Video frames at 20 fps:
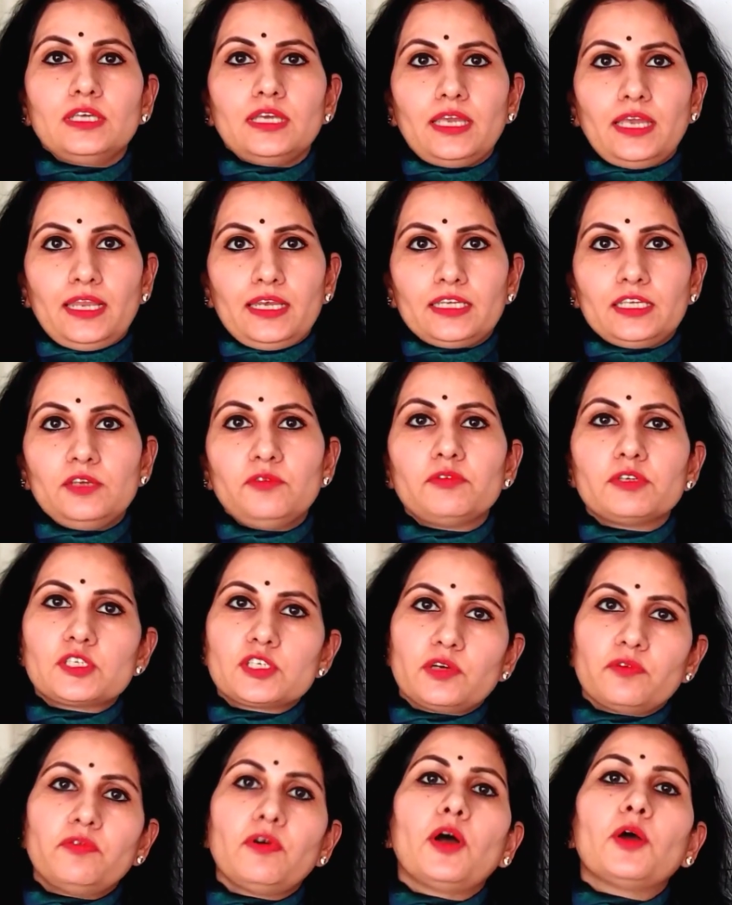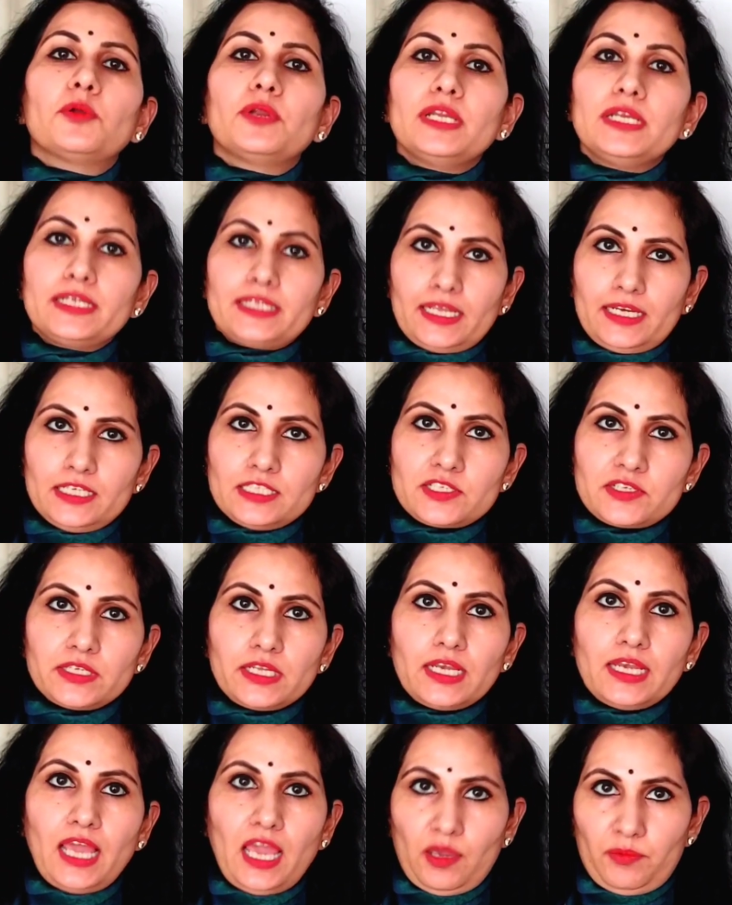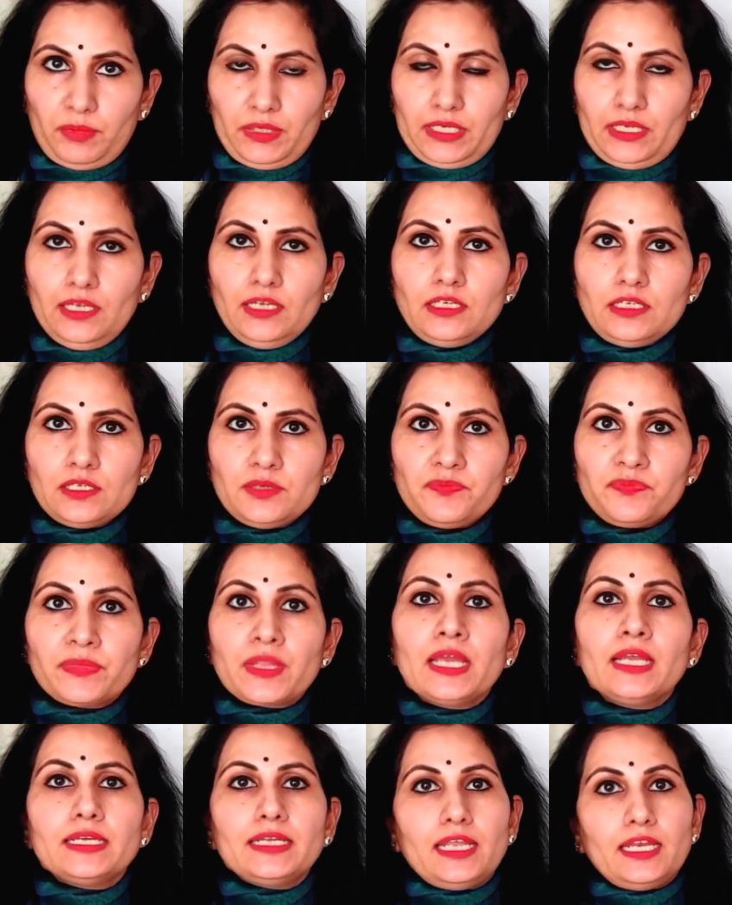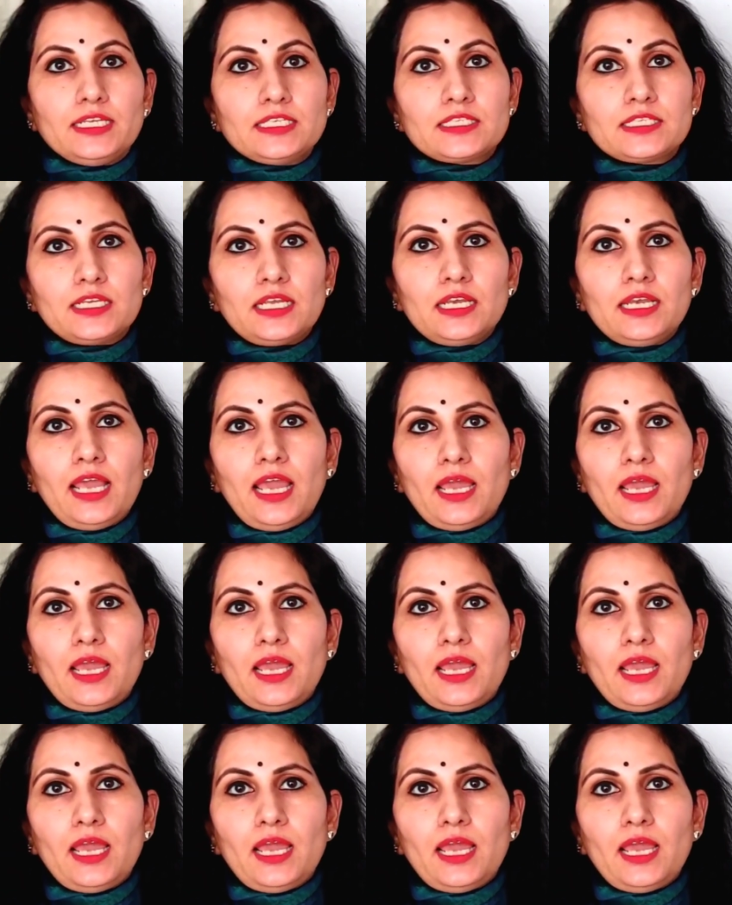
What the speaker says: The algae which are found in terrestrial habitat Terrestrial